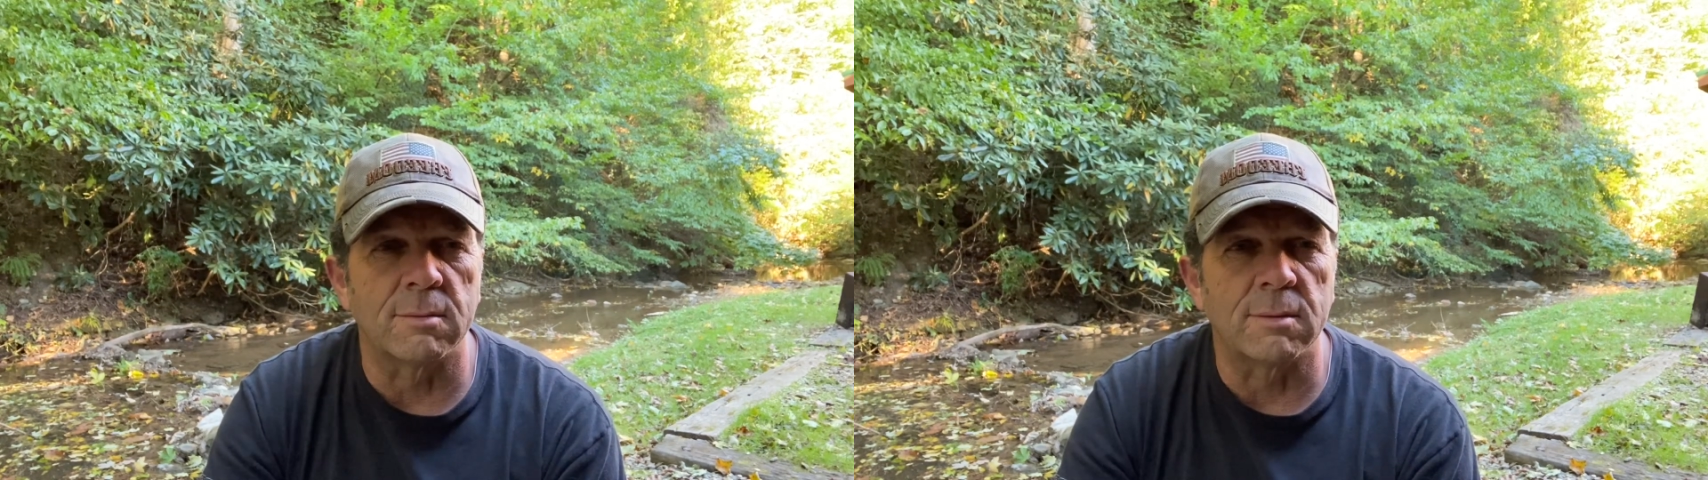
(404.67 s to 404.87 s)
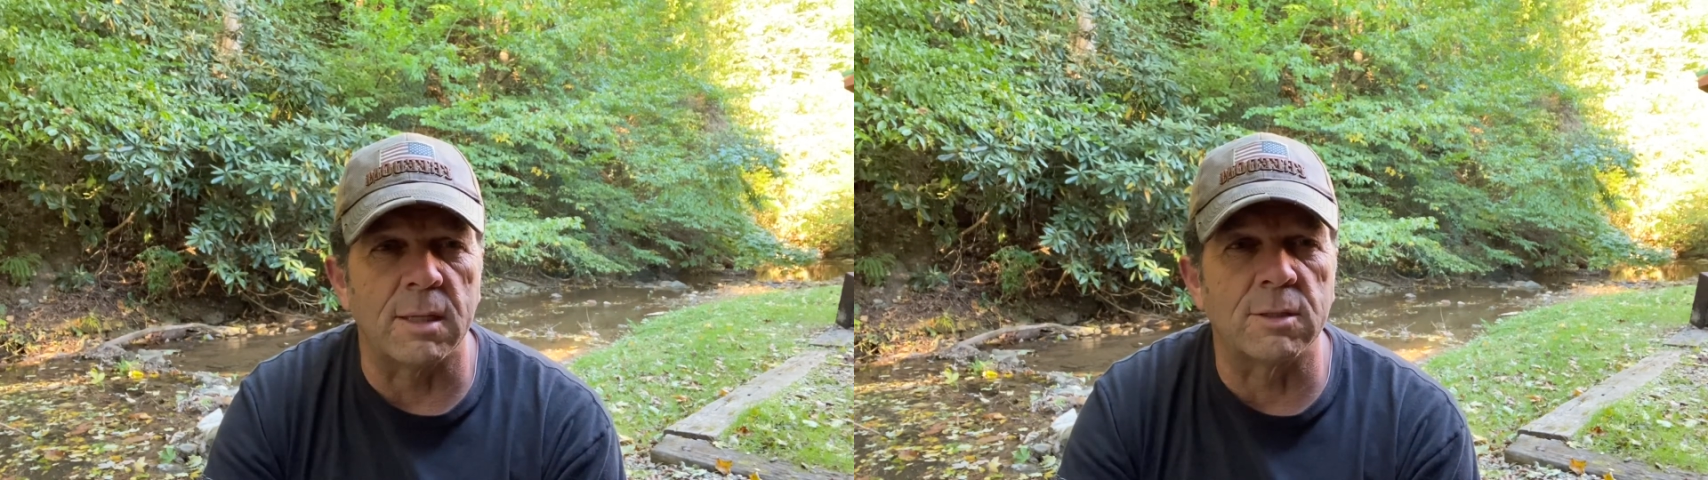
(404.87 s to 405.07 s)

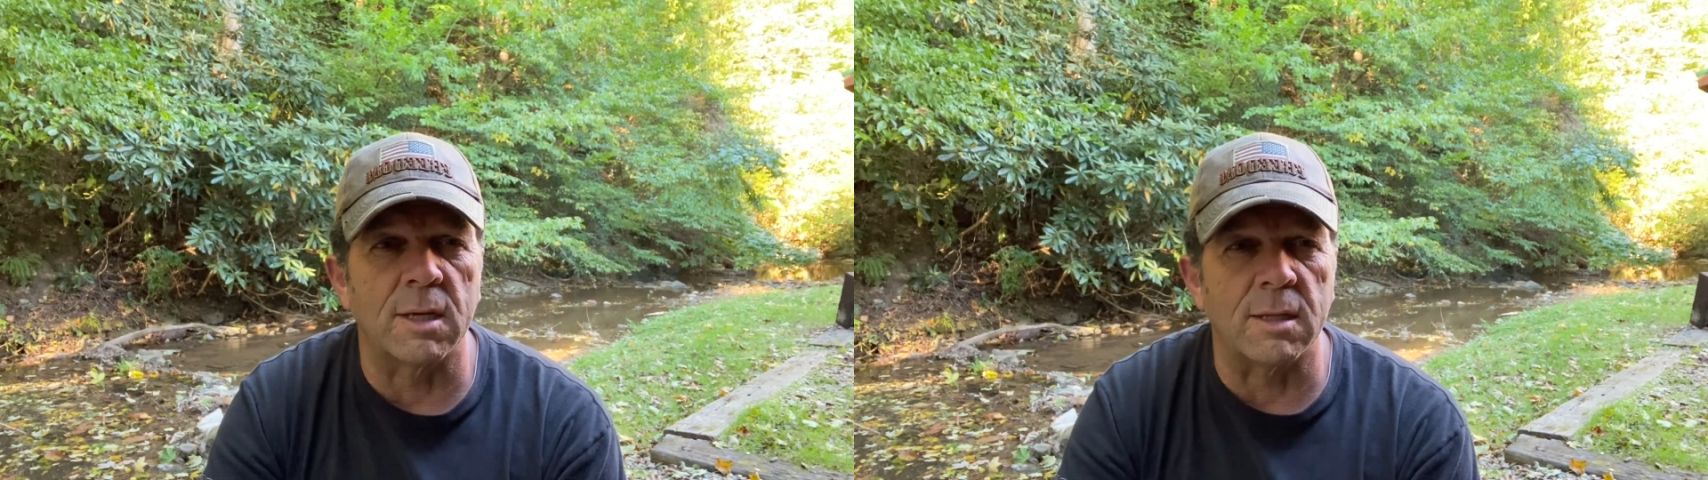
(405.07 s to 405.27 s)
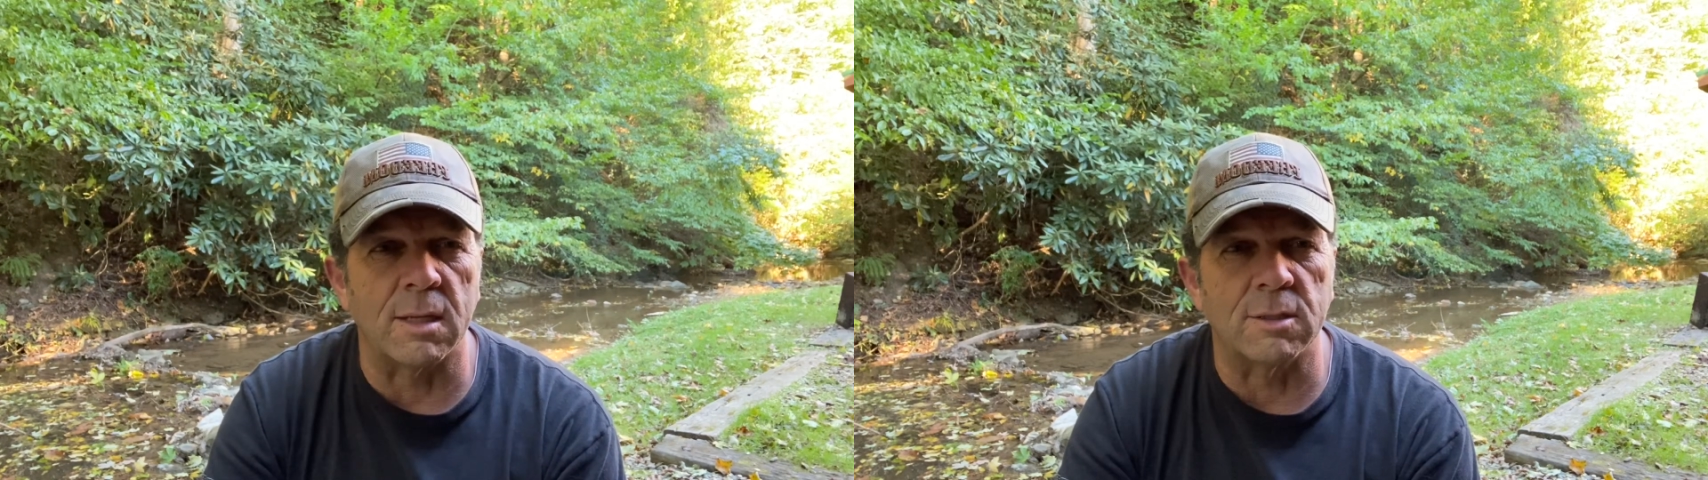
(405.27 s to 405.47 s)
He
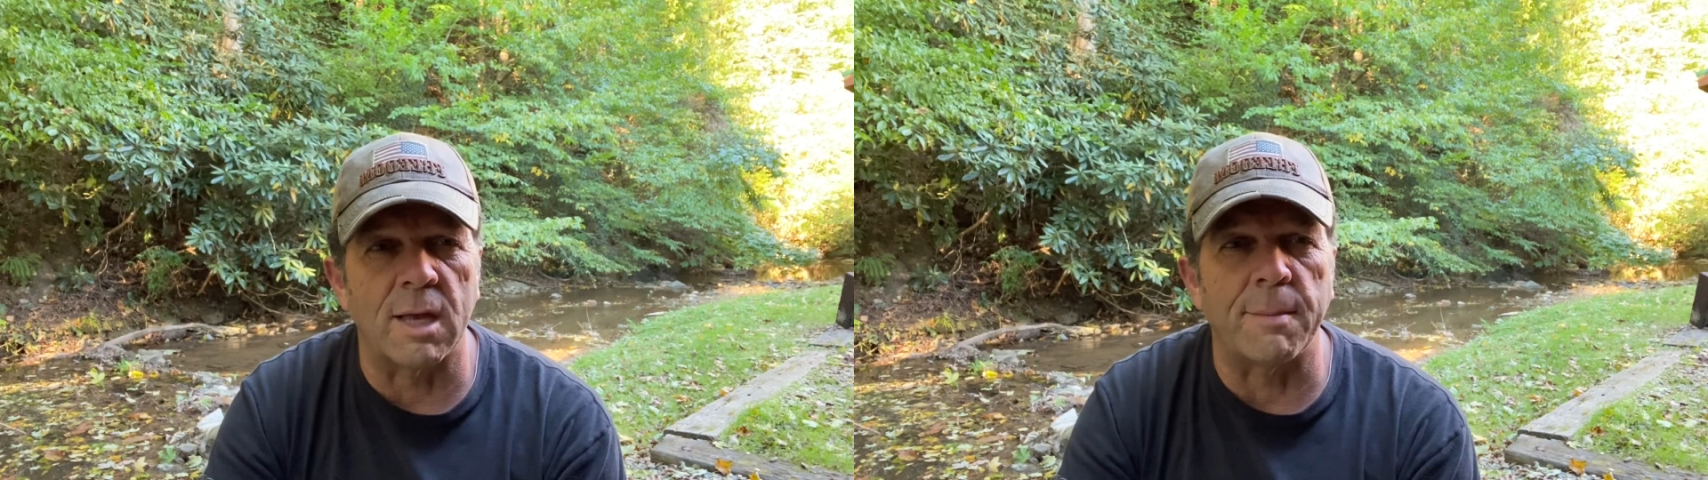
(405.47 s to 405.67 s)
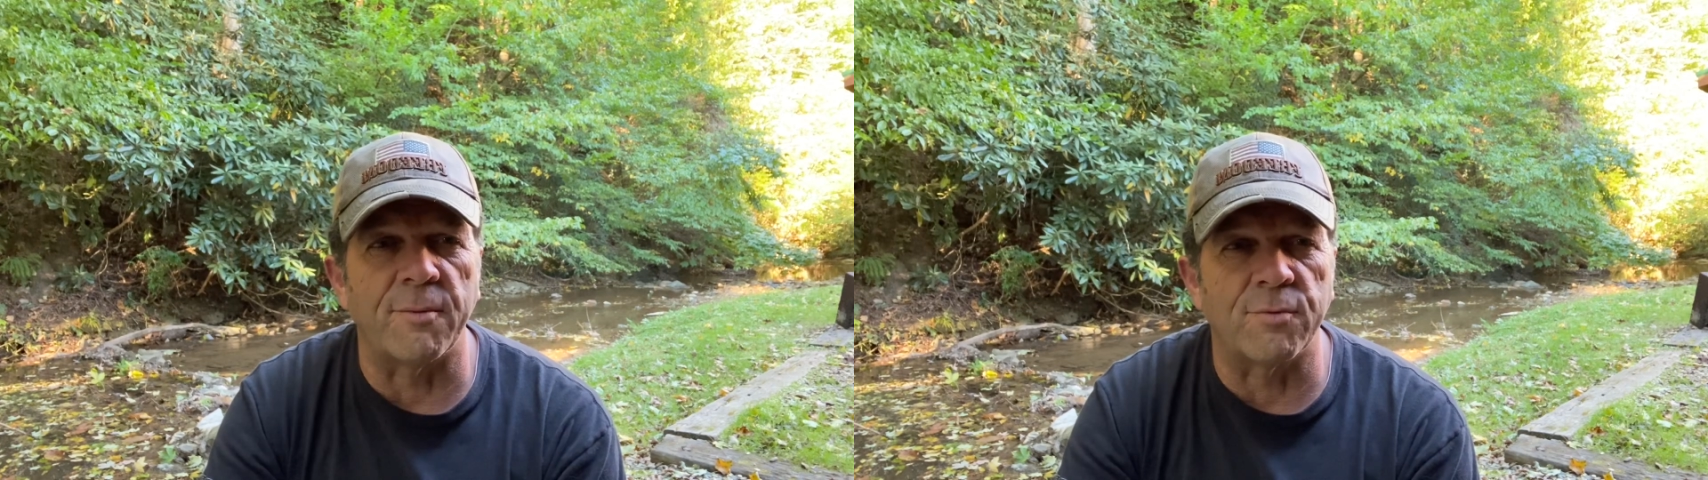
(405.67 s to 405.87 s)
set an
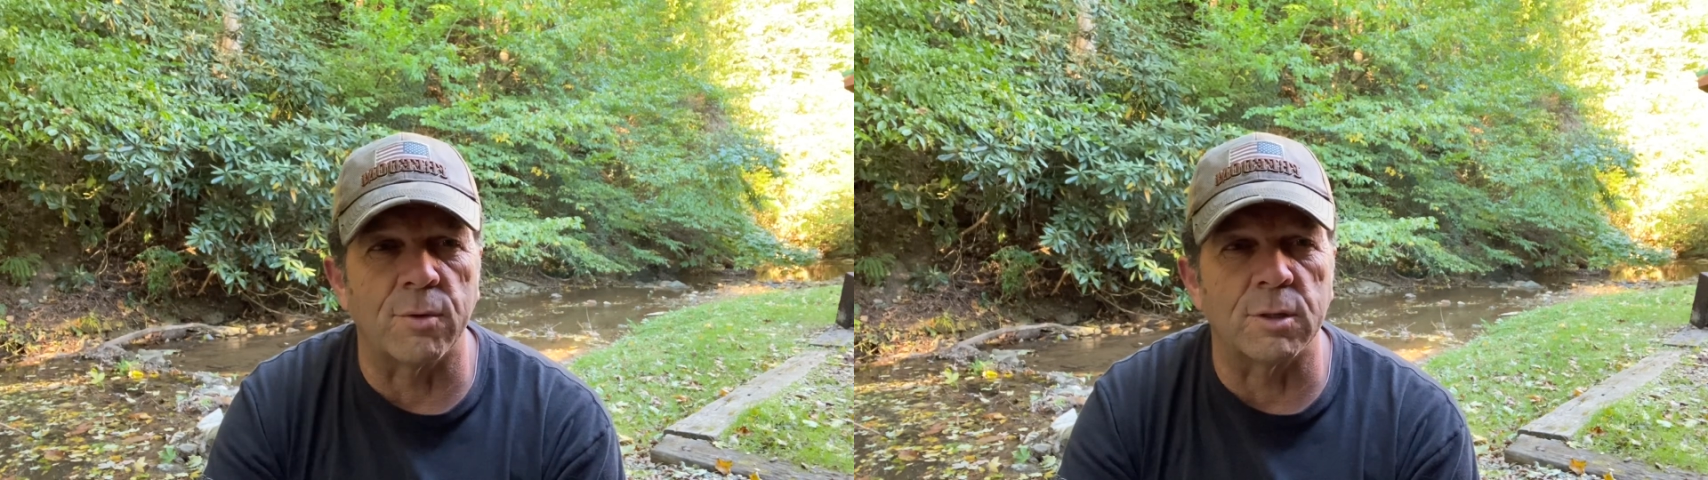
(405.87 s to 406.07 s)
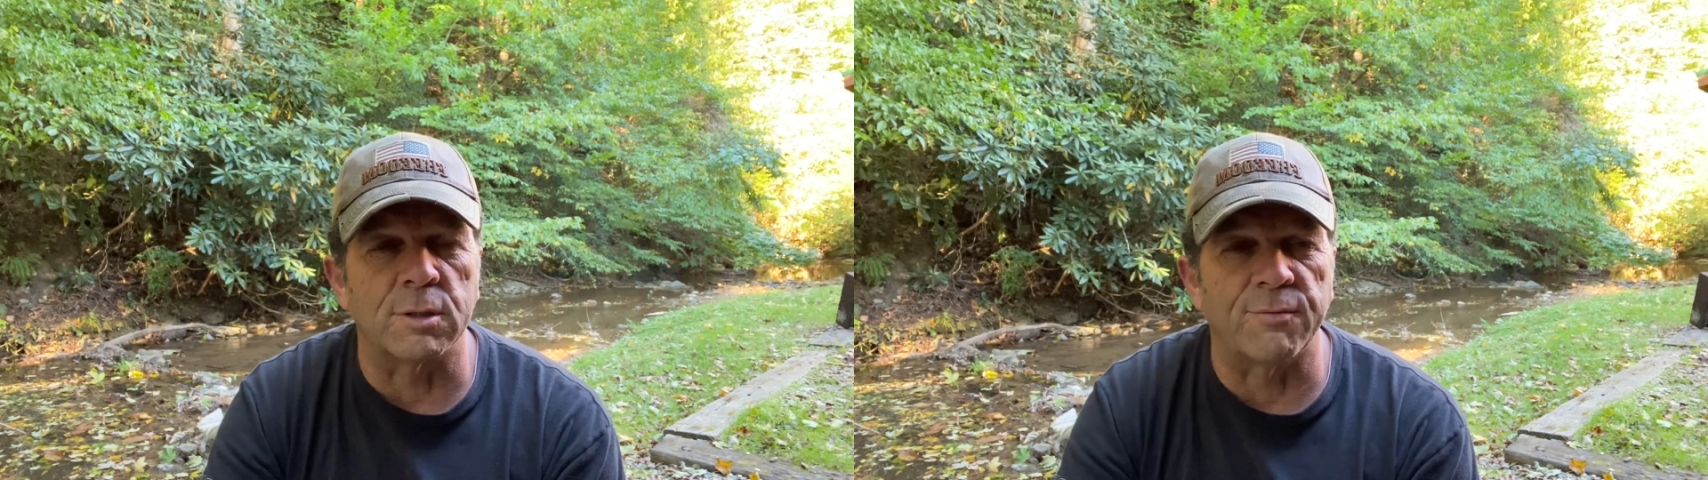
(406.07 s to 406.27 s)
example
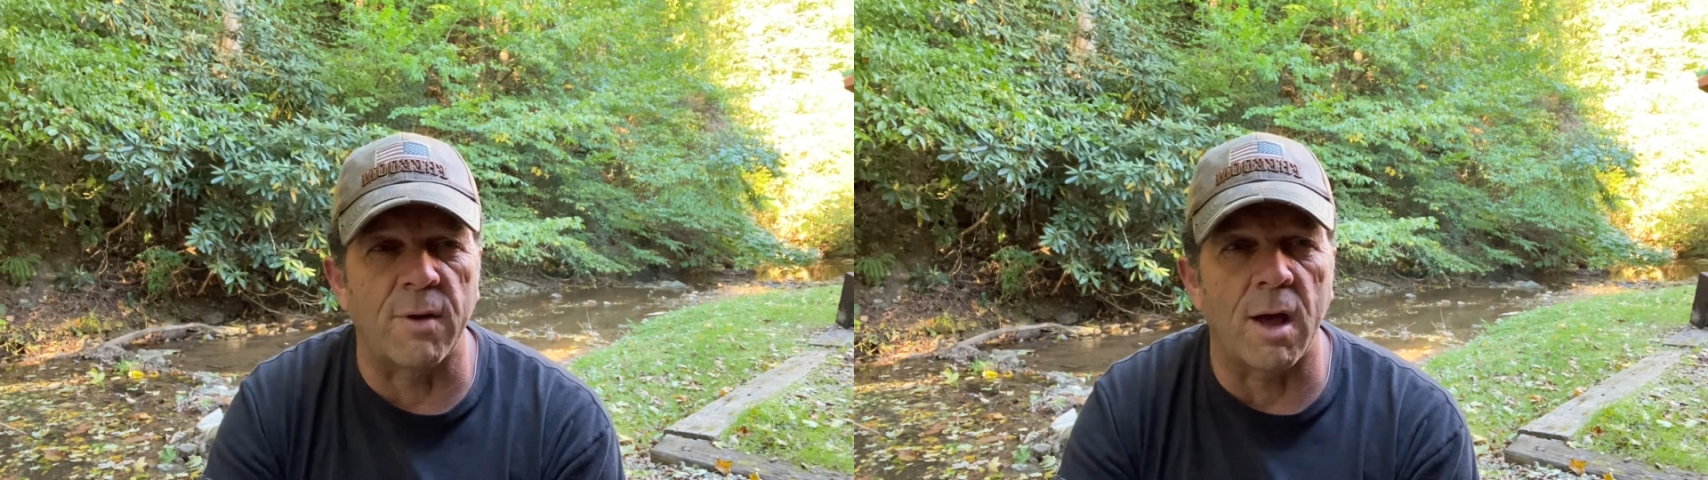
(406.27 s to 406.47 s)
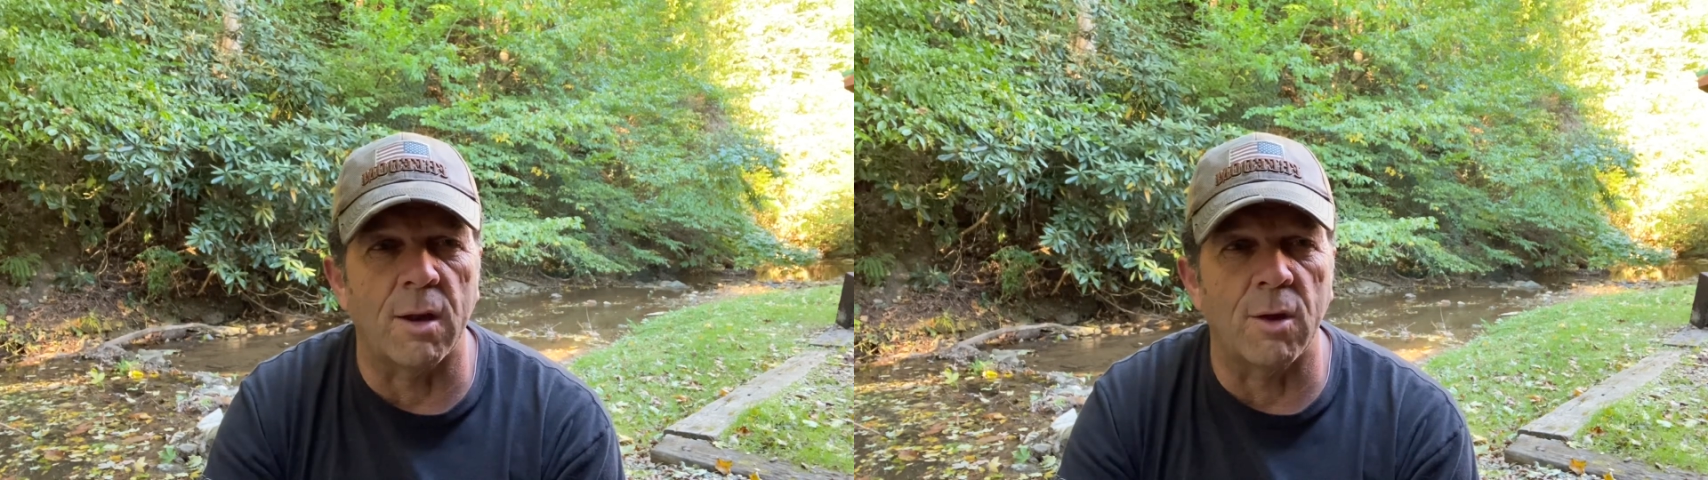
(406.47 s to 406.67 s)
for us to
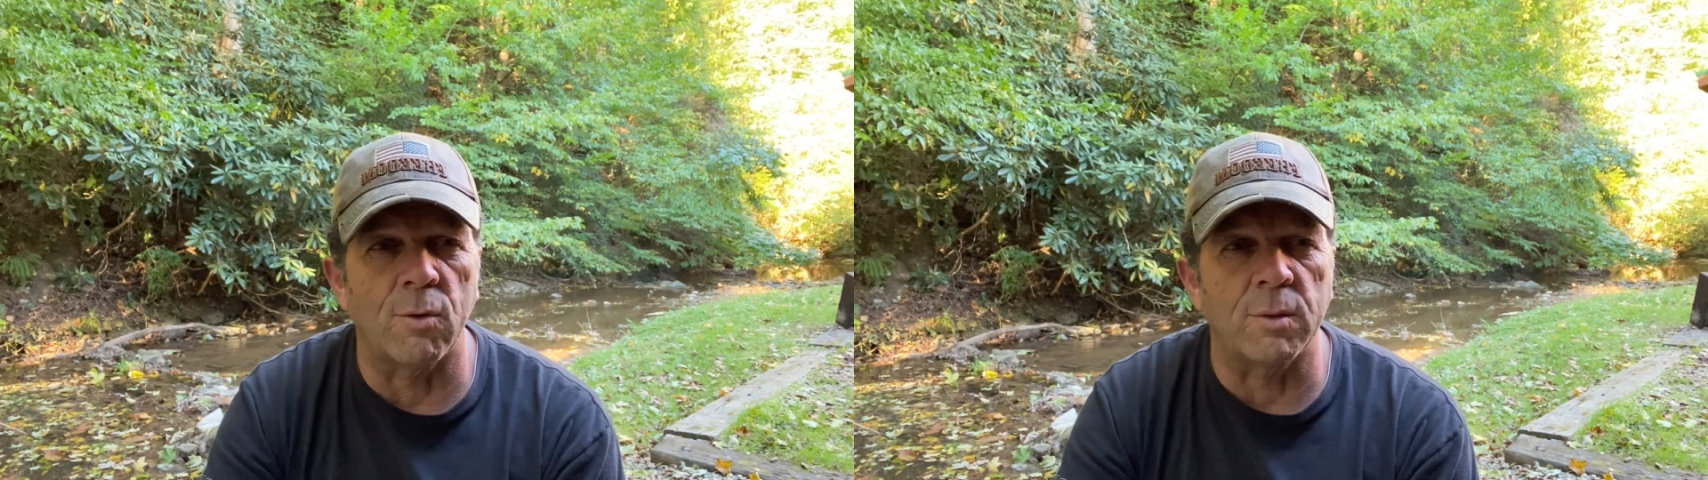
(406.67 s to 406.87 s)
follow.